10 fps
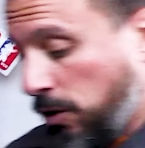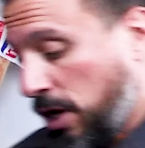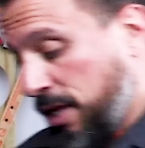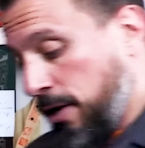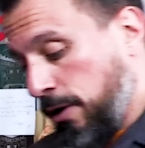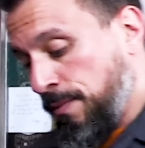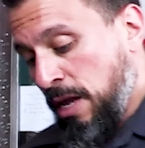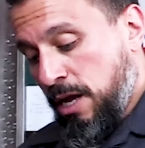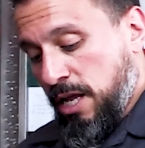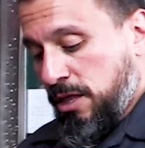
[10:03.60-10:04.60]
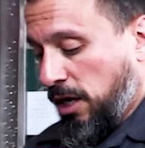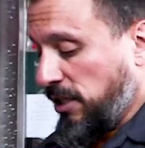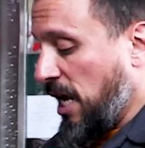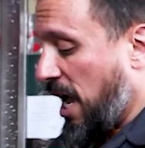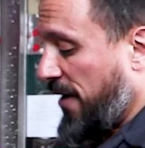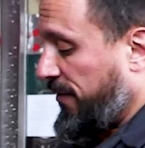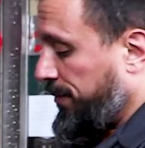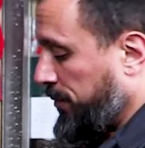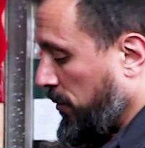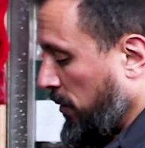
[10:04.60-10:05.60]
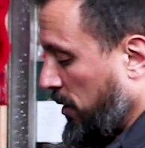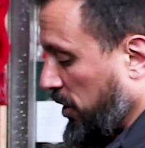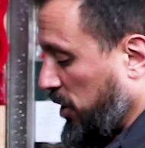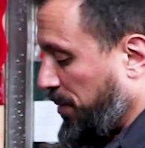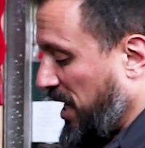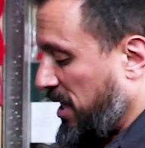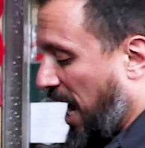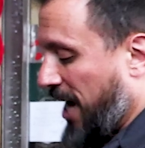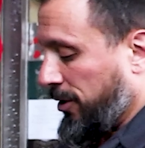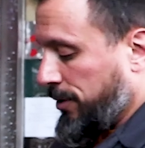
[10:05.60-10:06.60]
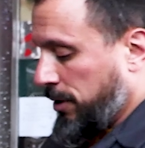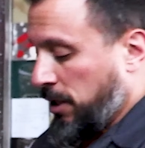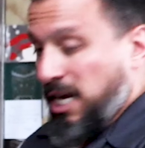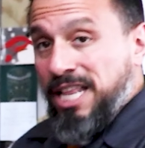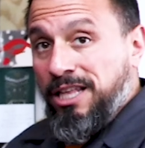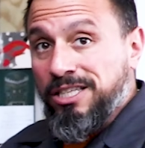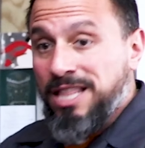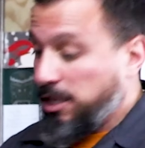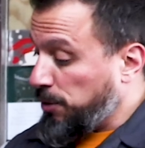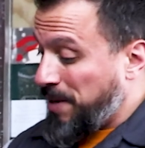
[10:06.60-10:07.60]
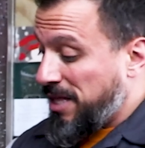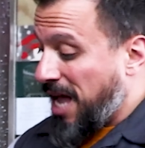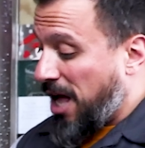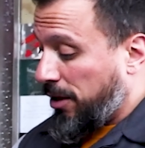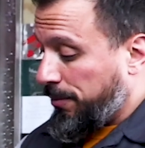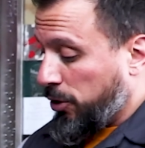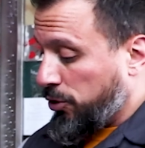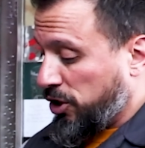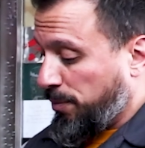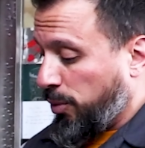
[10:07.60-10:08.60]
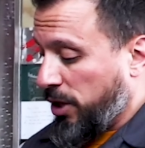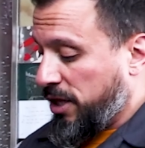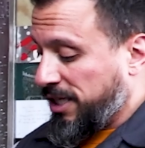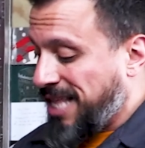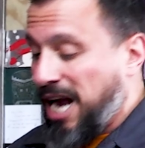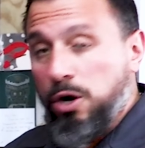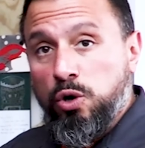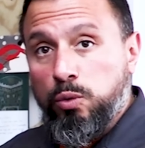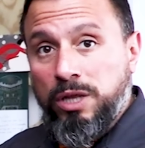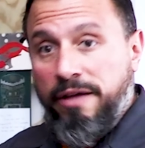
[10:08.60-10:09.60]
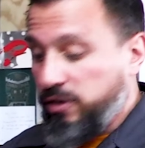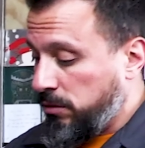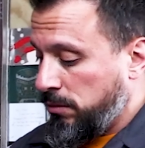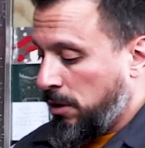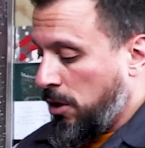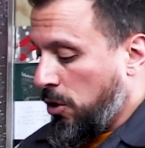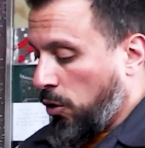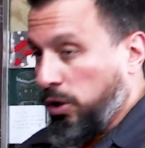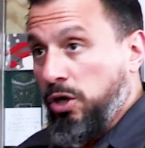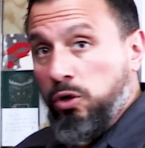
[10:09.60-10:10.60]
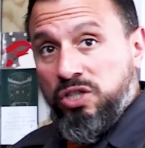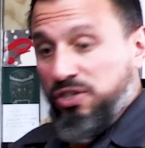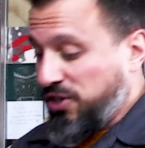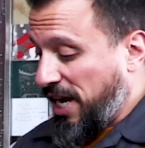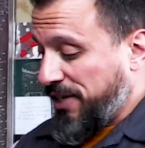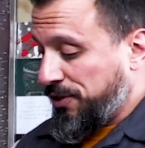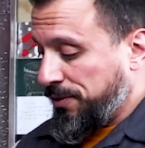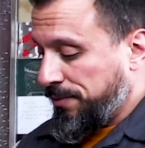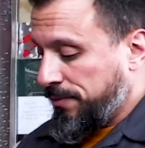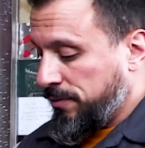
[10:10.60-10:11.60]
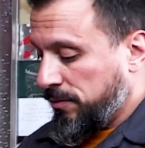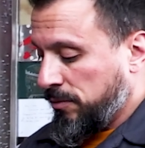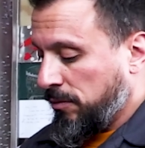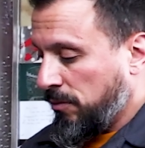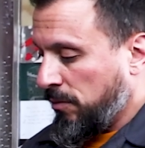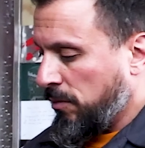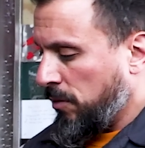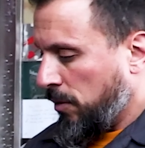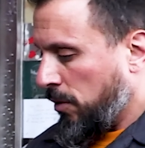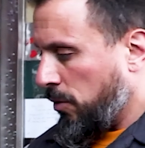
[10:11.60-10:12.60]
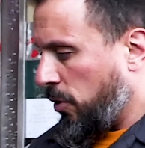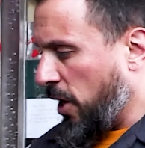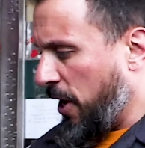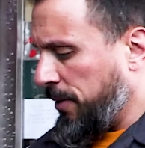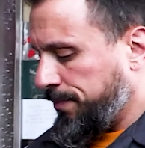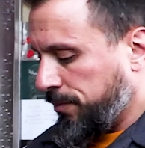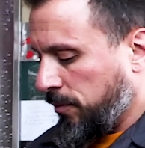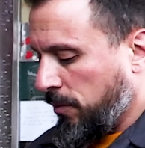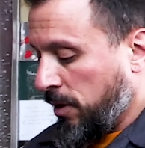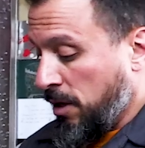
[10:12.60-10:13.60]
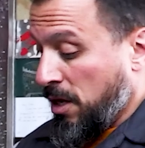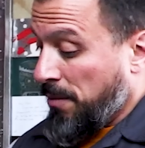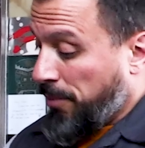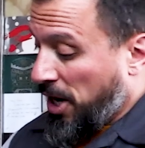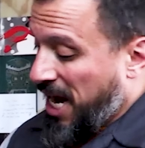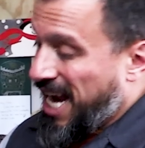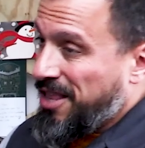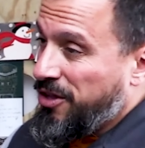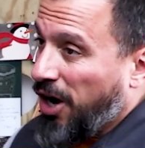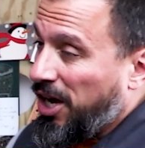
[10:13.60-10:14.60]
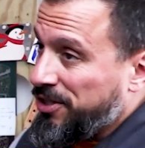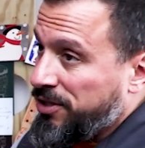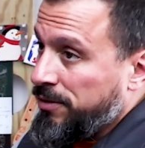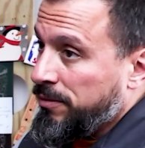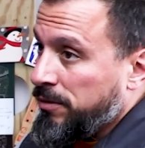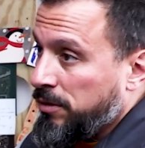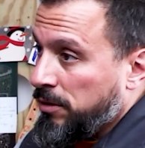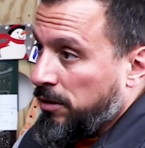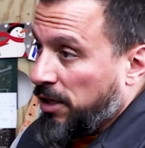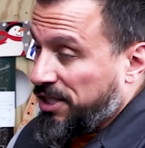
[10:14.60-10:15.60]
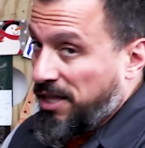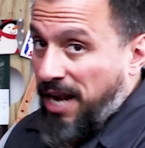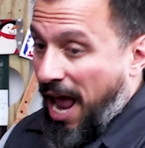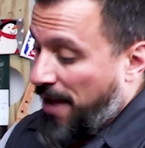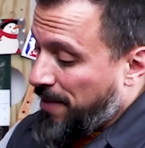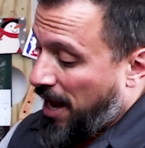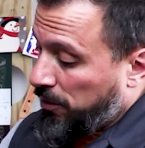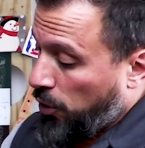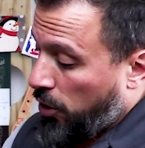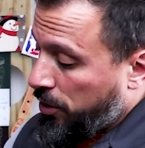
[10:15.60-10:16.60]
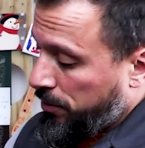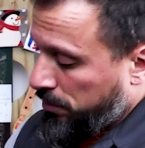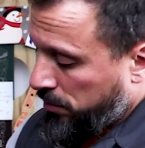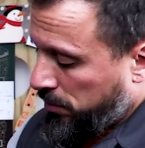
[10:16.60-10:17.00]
a light here. It does have the speed dial. It does, speed dial, I'm a little disappointed, does not go to 11, only goes to 6, okay? But it does, listen to that now, look.